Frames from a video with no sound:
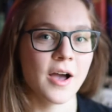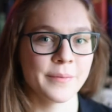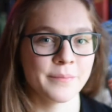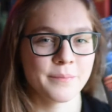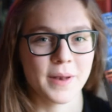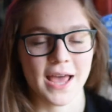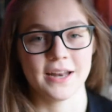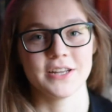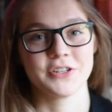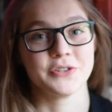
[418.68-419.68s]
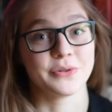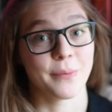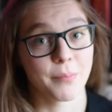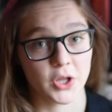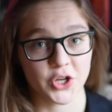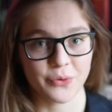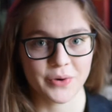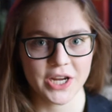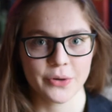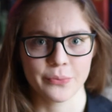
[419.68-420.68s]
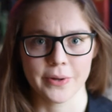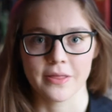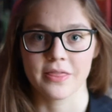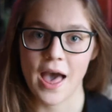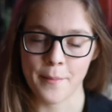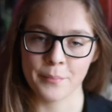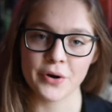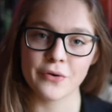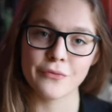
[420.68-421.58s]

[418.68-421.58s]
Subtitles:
I'm planning to do a buddy read with Amber